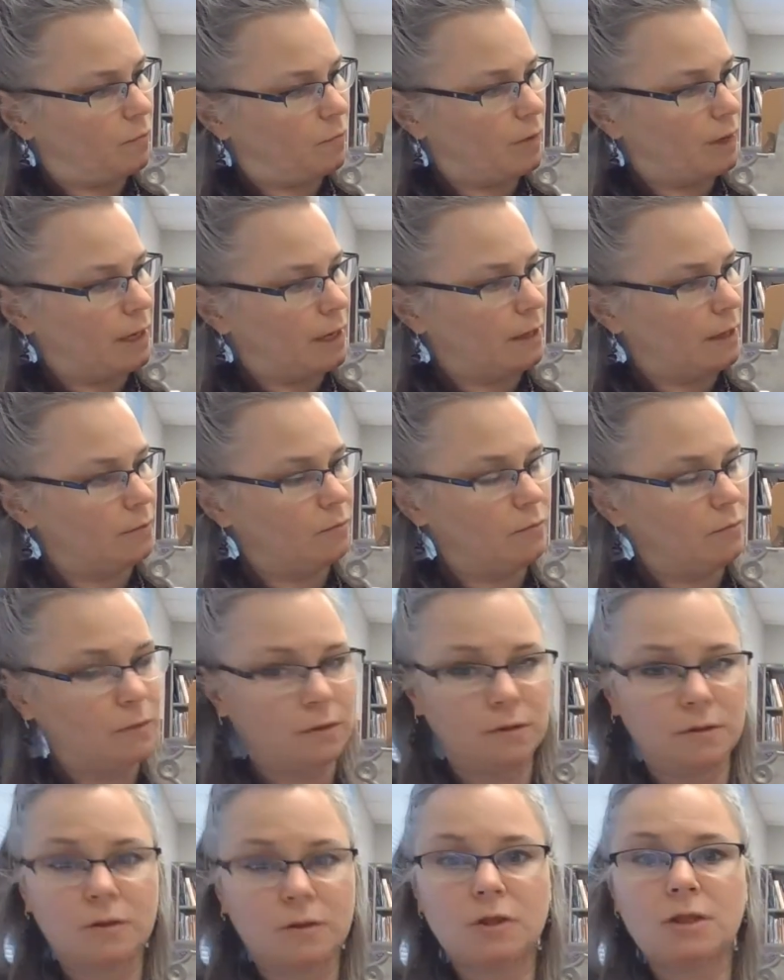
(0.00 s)
But
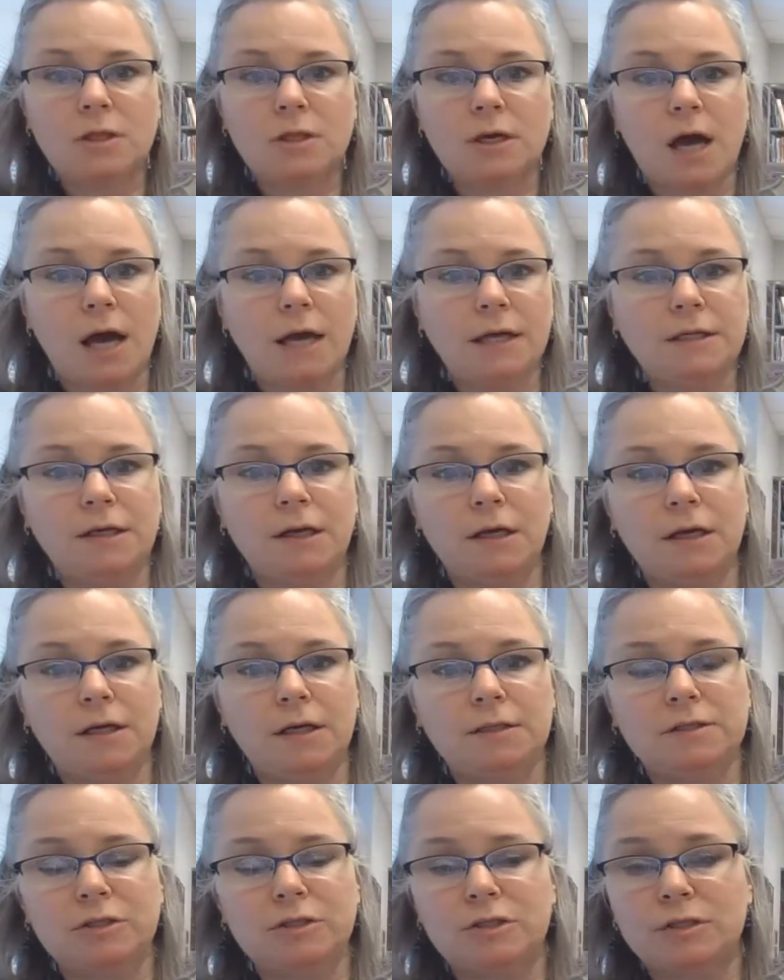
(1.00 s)
the idea
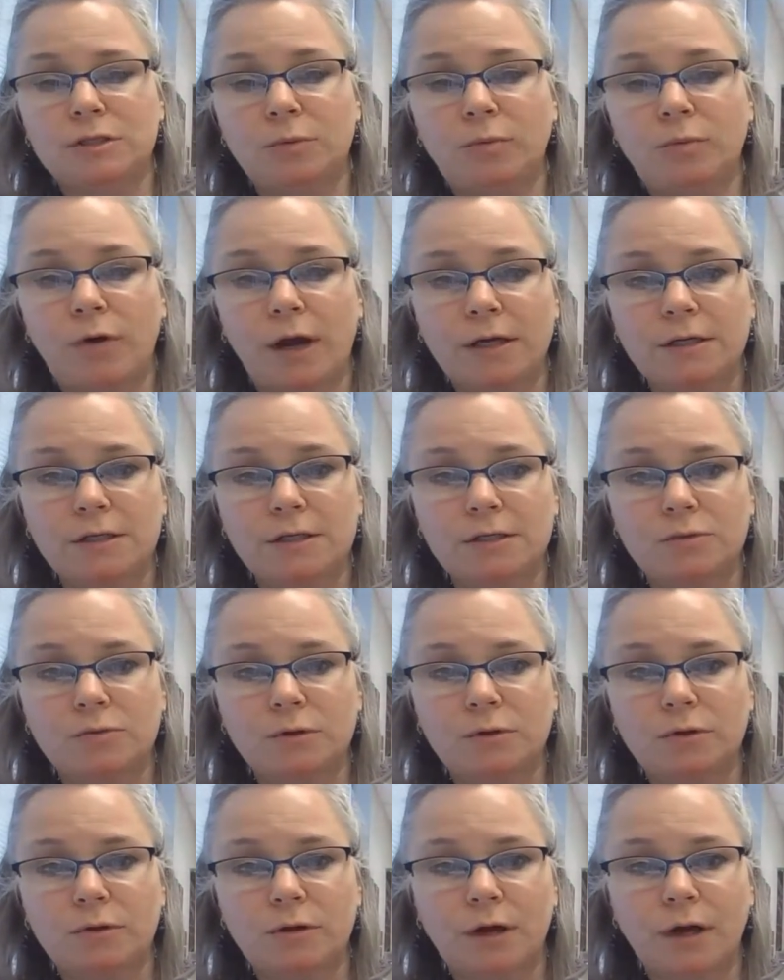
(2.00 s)
is just to practice
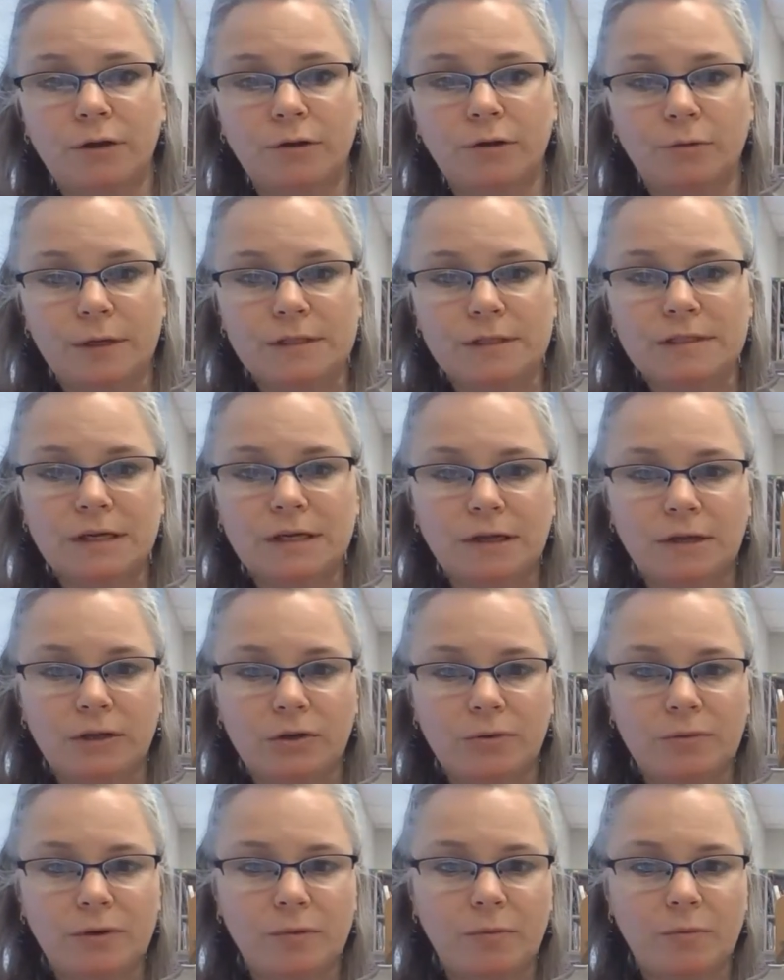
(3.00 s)
with your color mixing a
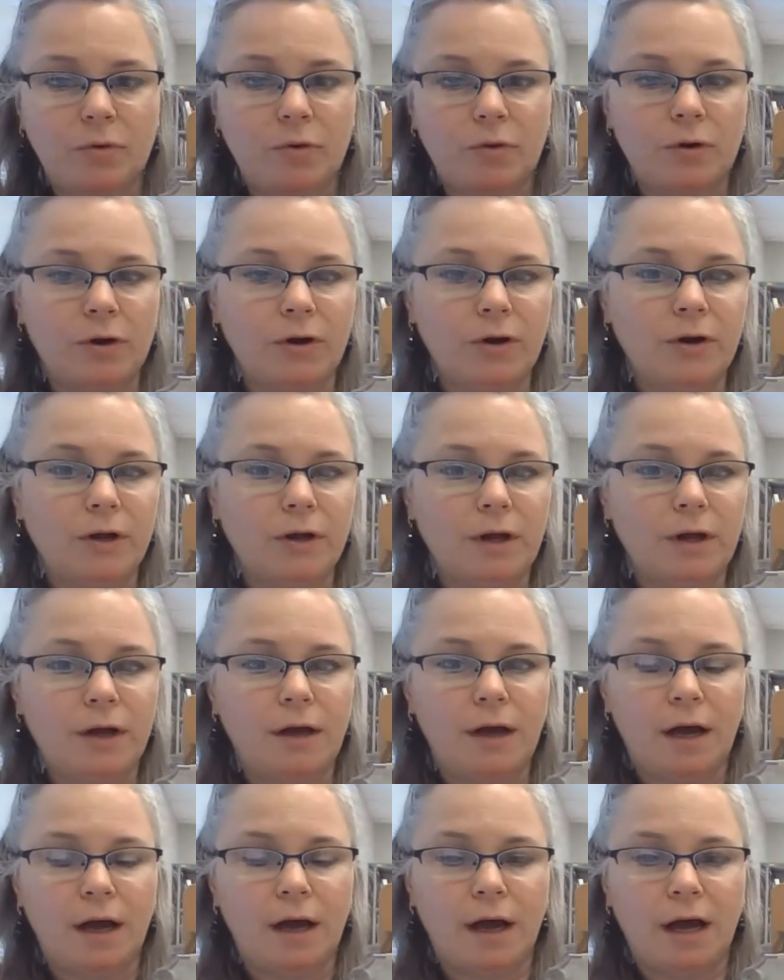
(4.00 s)
little bit more
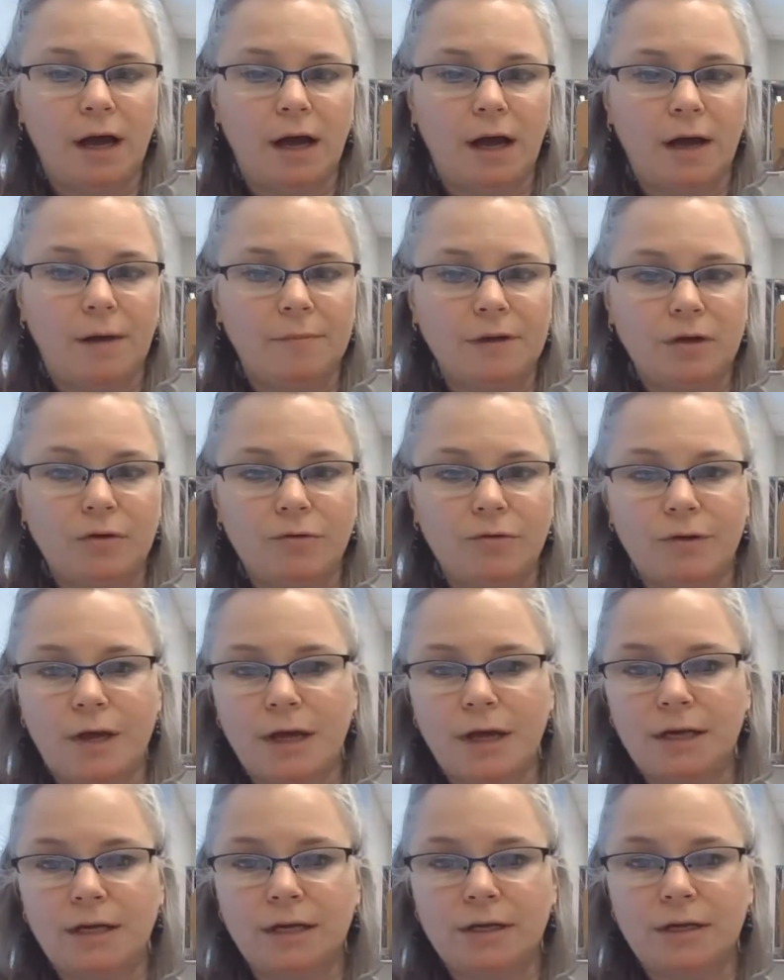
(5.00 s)
and
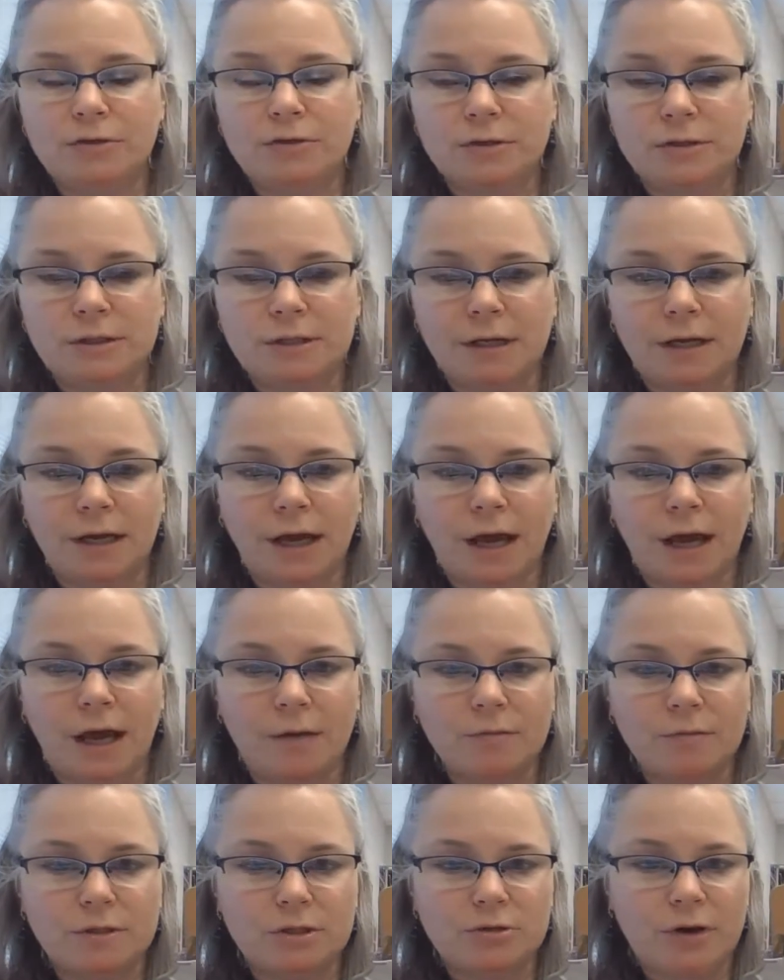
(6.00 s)
create an interesting
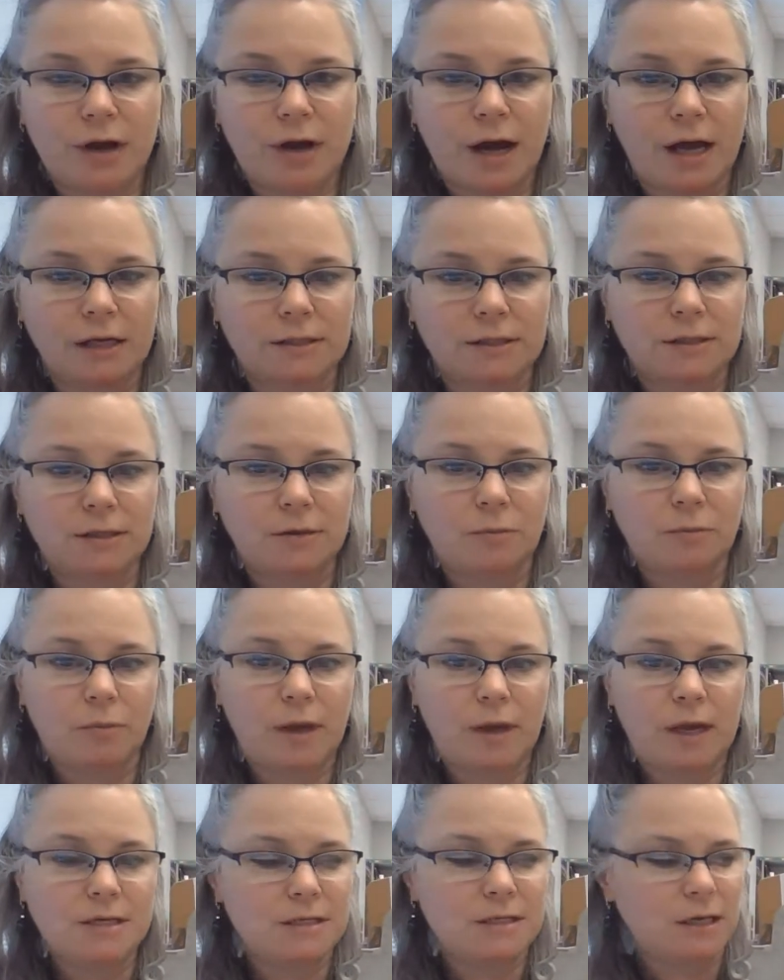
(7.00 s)
abstract
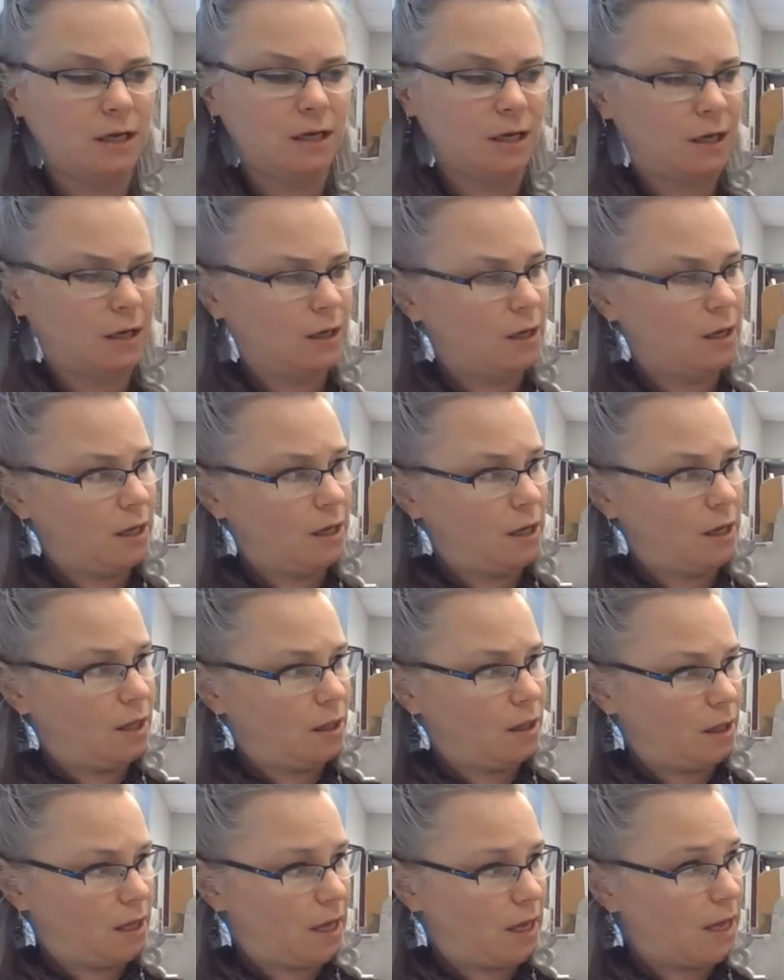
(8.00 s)
painting
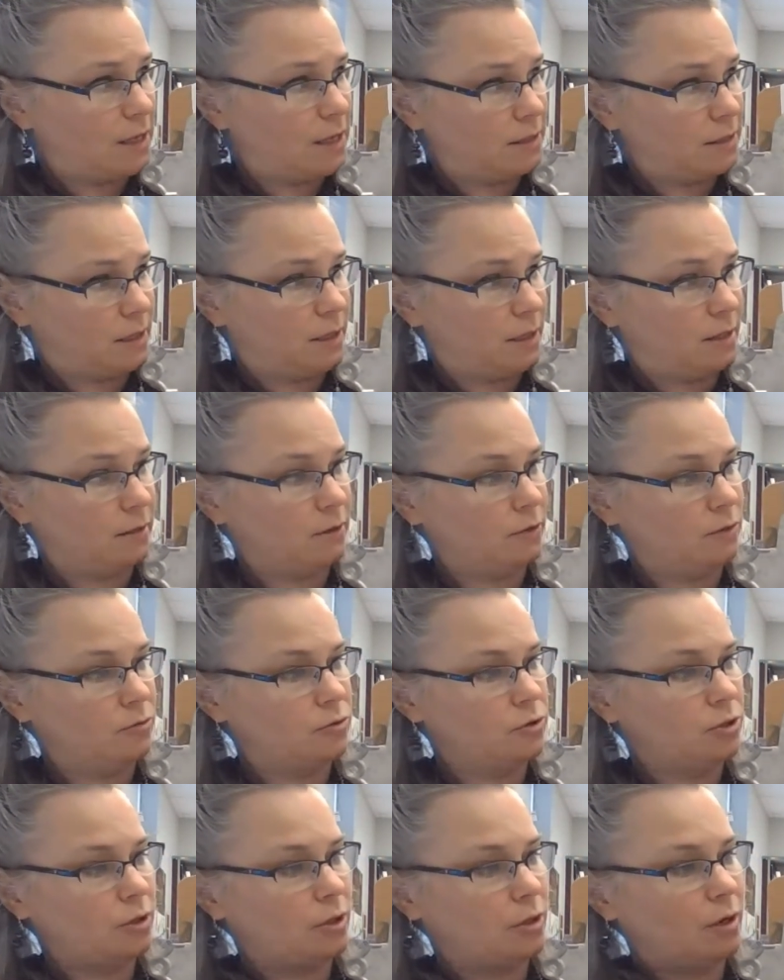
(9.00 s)
that has that
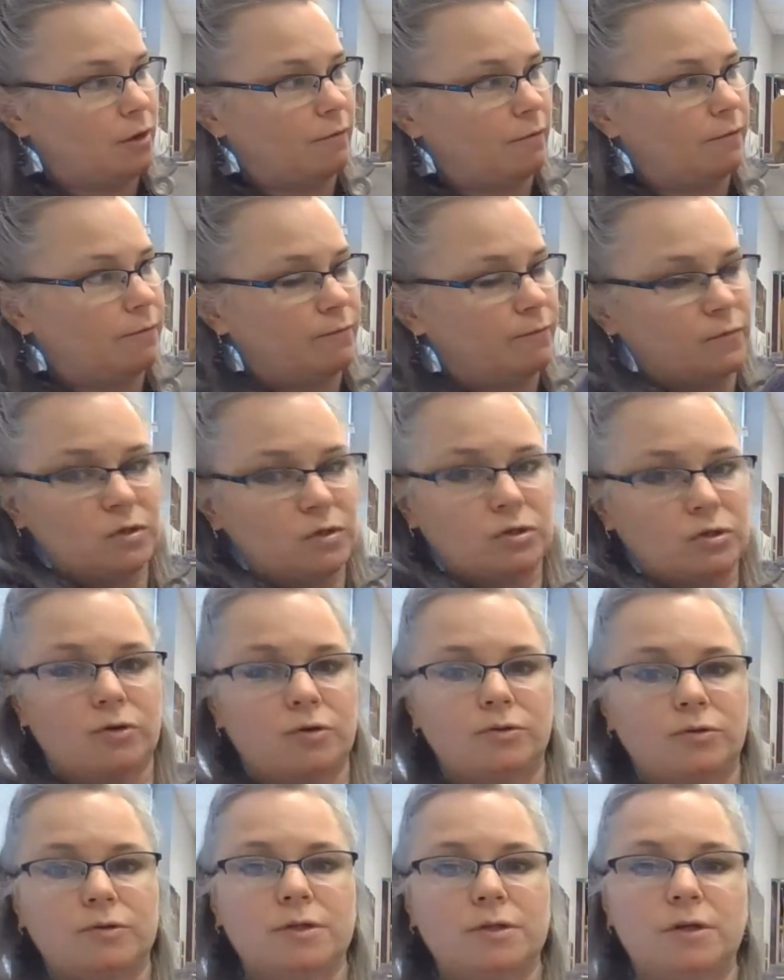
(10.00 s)
illusion of
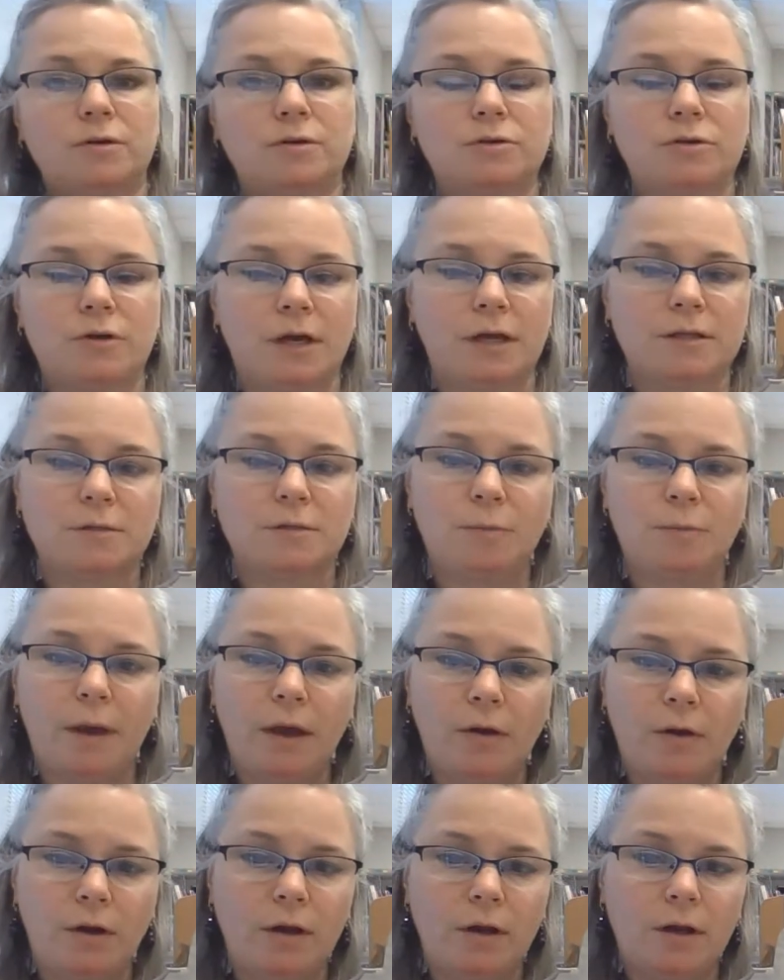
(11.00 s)
circles that are
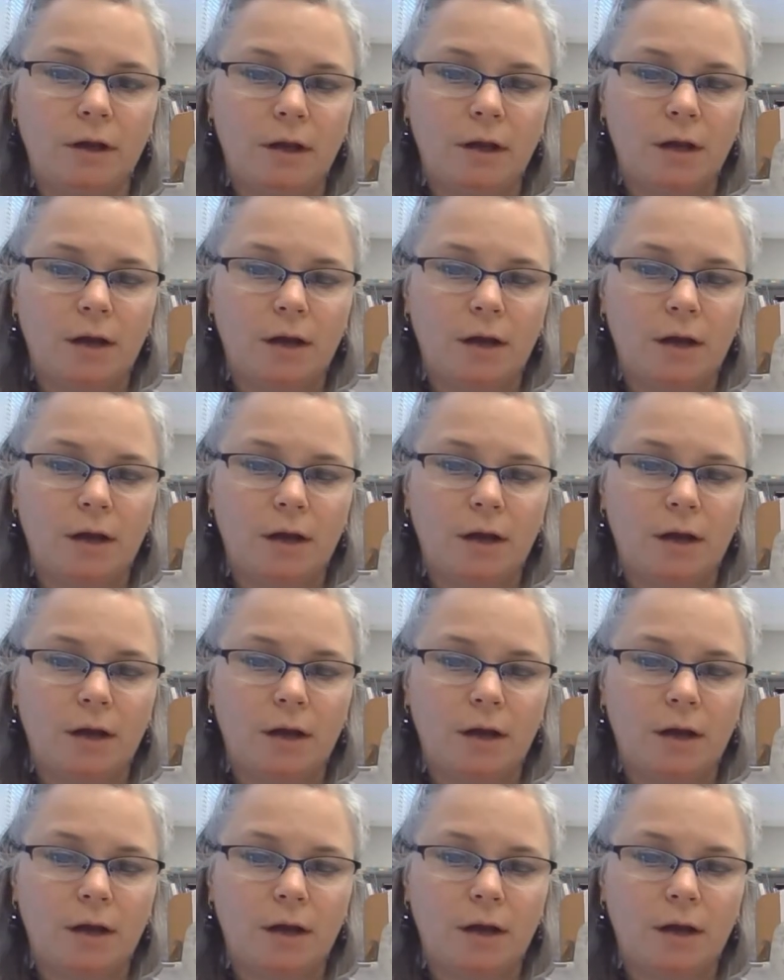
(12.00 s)
transparent,